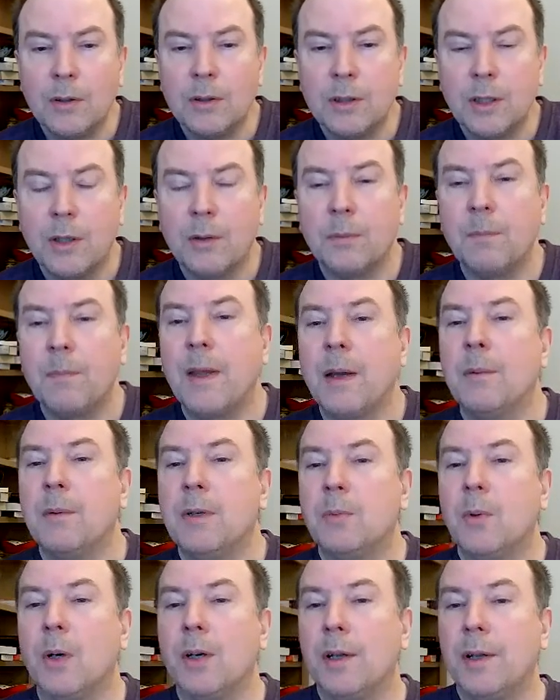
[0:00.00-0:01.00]
was
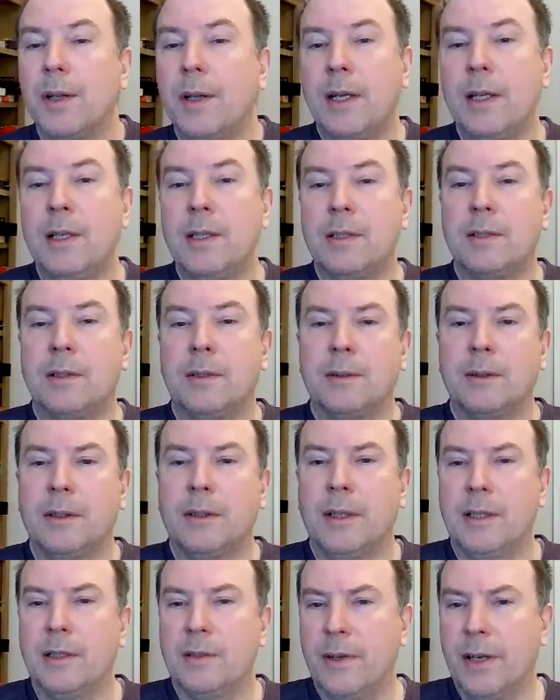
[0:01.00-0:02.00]
one of these,
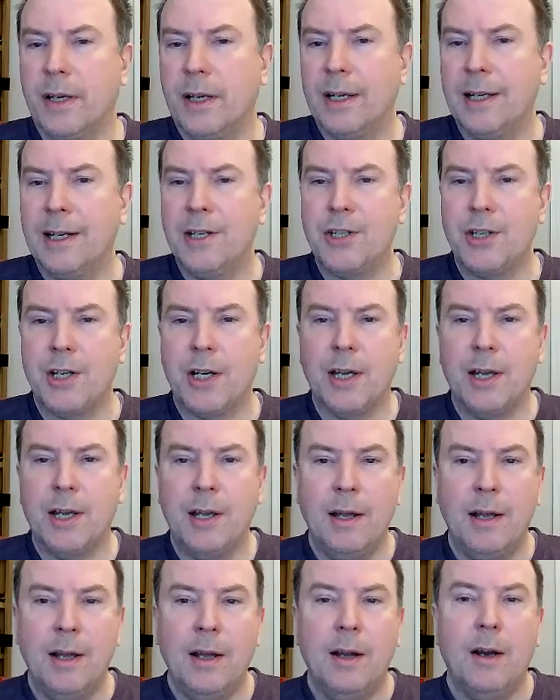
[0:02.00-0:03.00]
and it's very
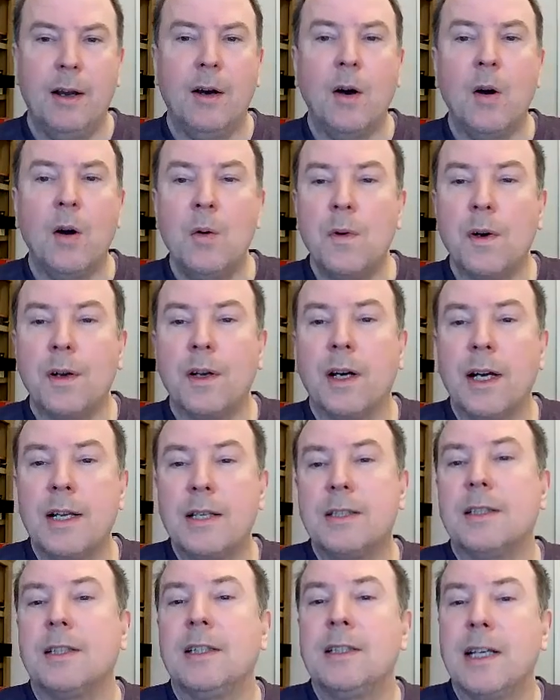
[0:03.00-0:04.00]
cliche,
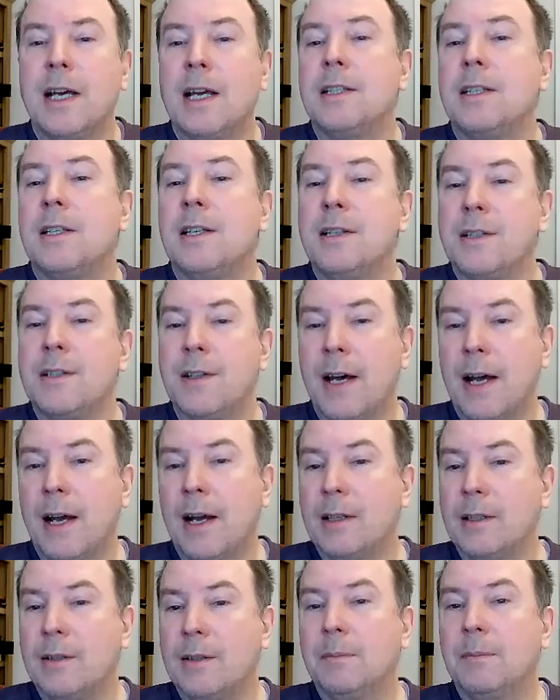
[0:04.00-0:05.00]
overnight successes
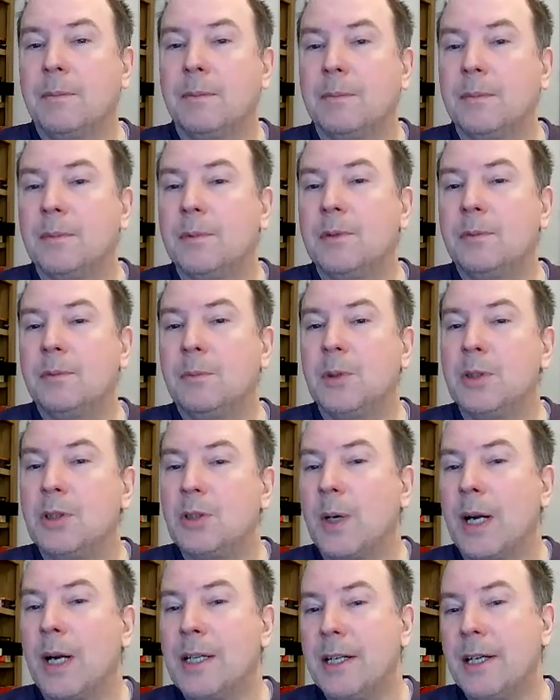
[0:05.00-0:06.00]
that
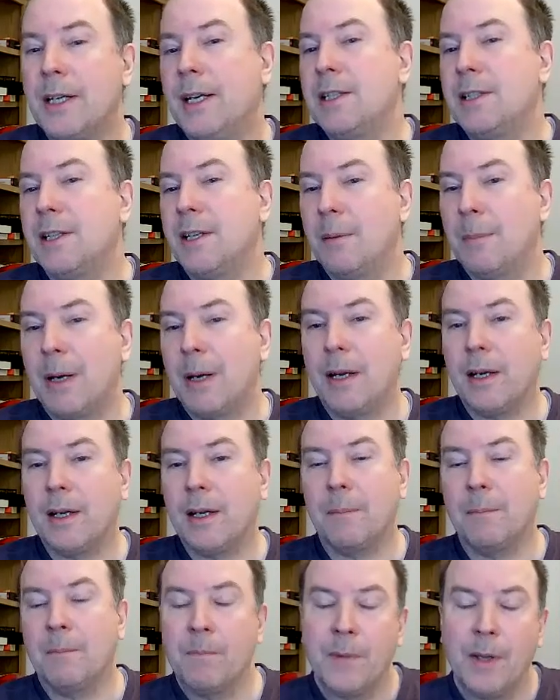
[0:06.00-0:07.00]
was 20 years in the
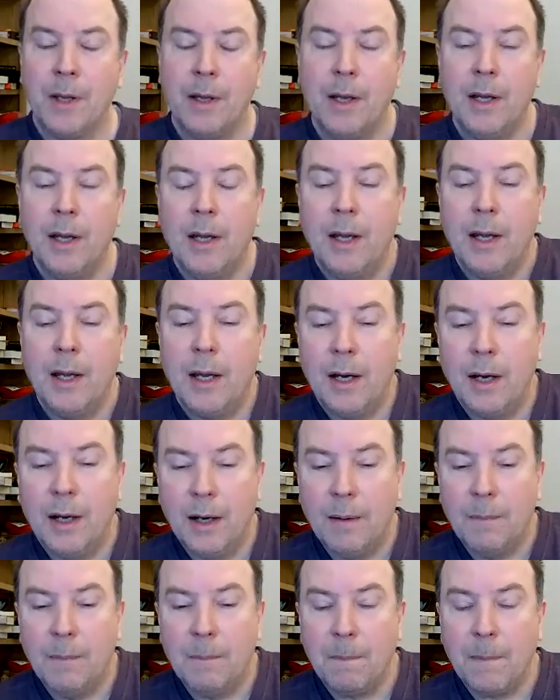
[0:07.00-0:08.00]
making.
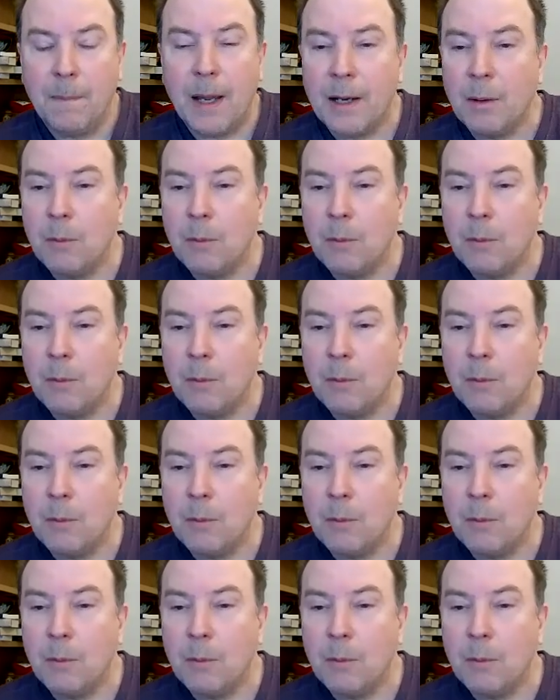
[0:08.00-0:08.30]
And